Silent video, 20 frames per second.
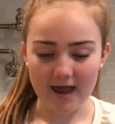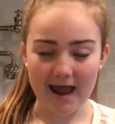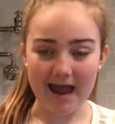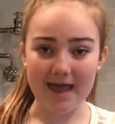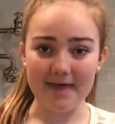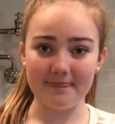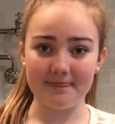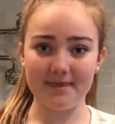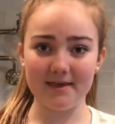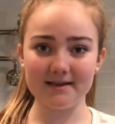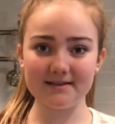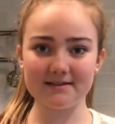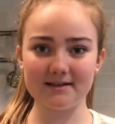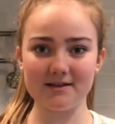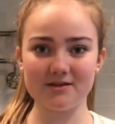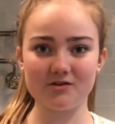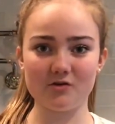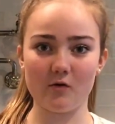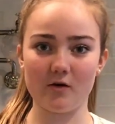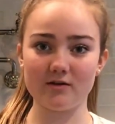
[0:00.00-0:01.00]
And this
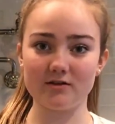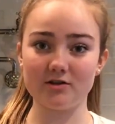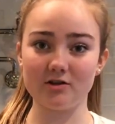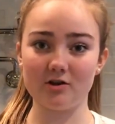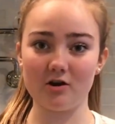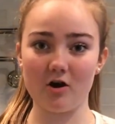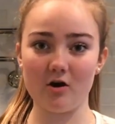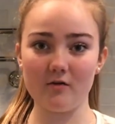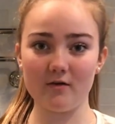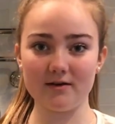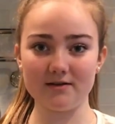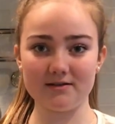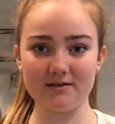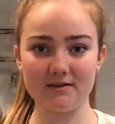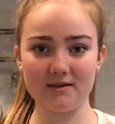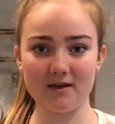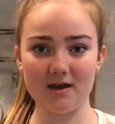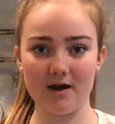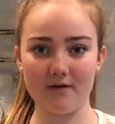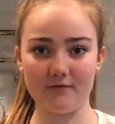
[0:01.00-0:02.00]
is going to go into
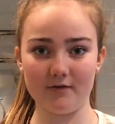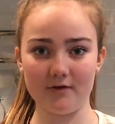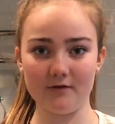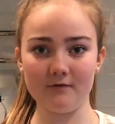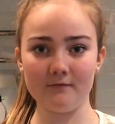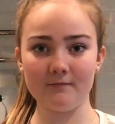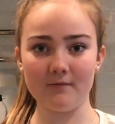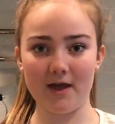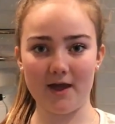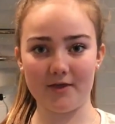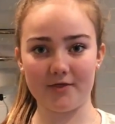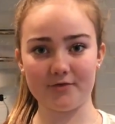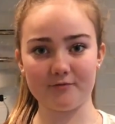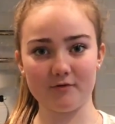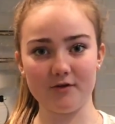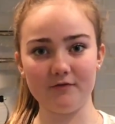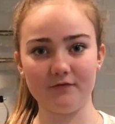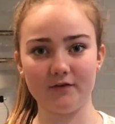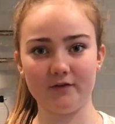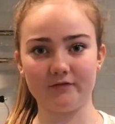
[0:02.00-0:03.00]
the oven at
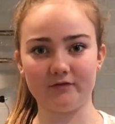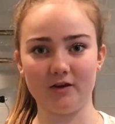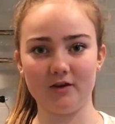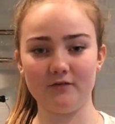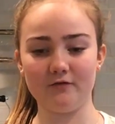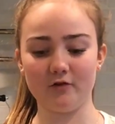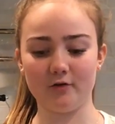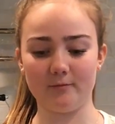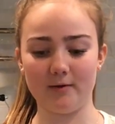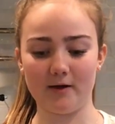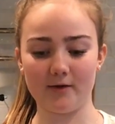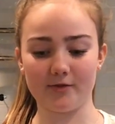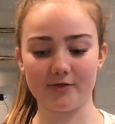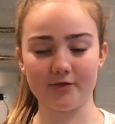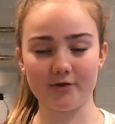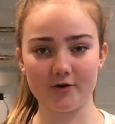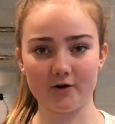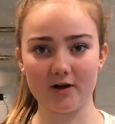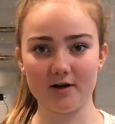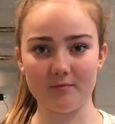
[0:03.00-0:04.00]
350 for about
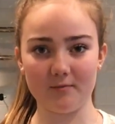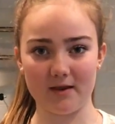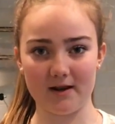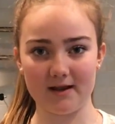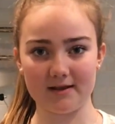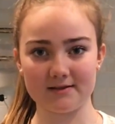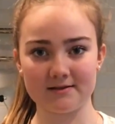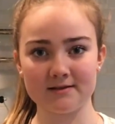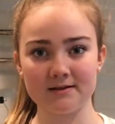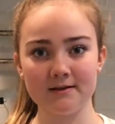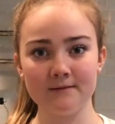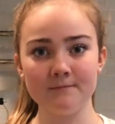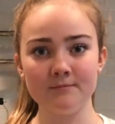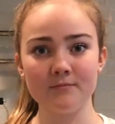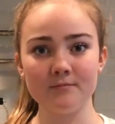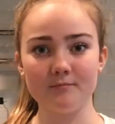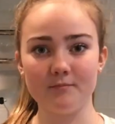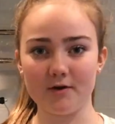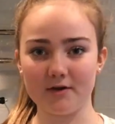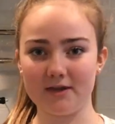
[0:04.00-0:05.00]
30 minutes.
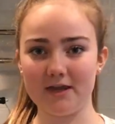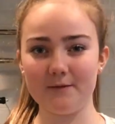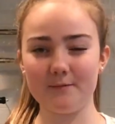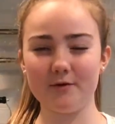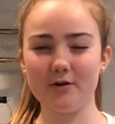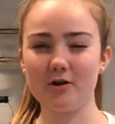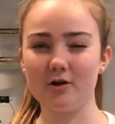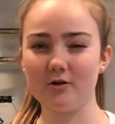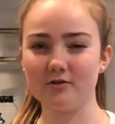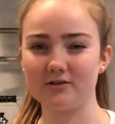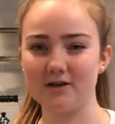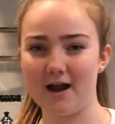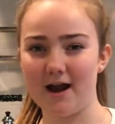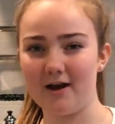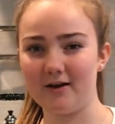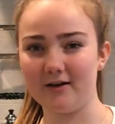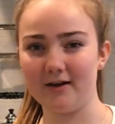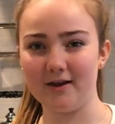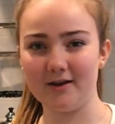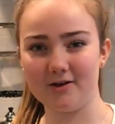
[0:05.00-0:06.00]
But keep a close
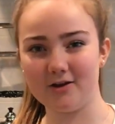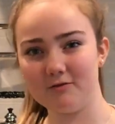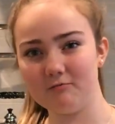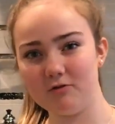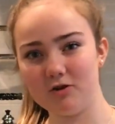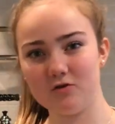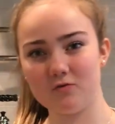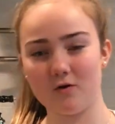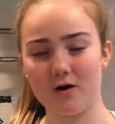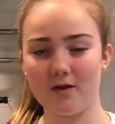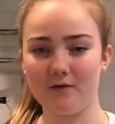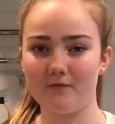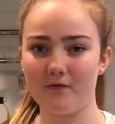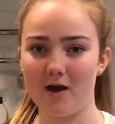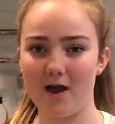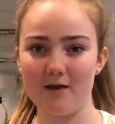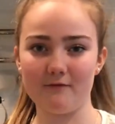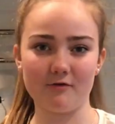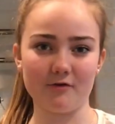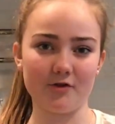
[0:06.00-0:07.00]
eye on it. It could be
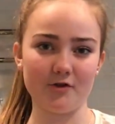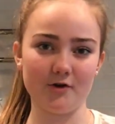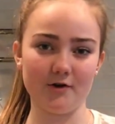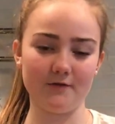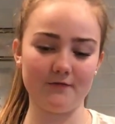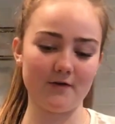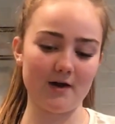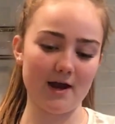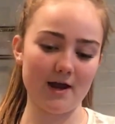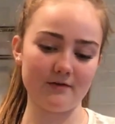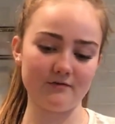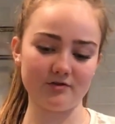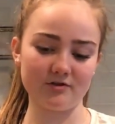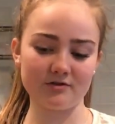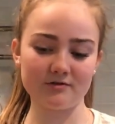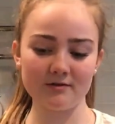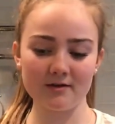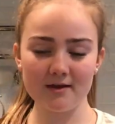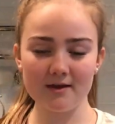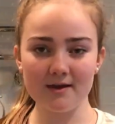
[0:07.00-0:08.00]
25 or 35. Just
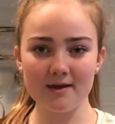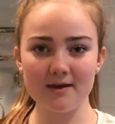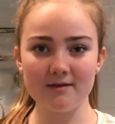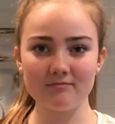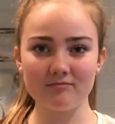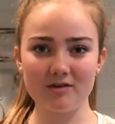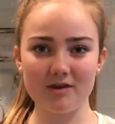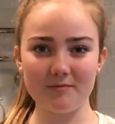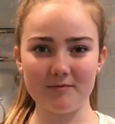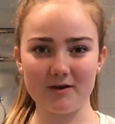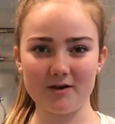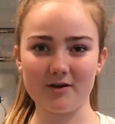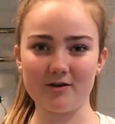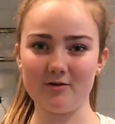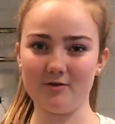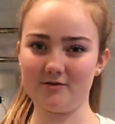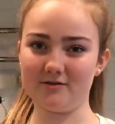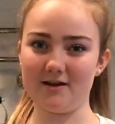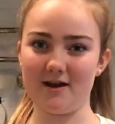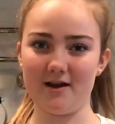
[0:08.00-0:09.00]
keep a
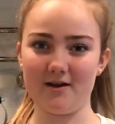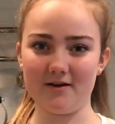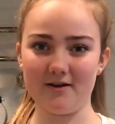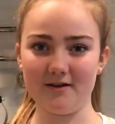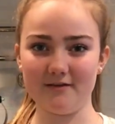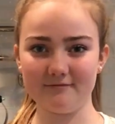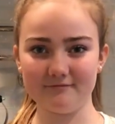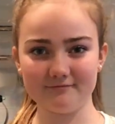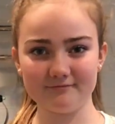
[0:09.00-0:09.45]
close eye on it.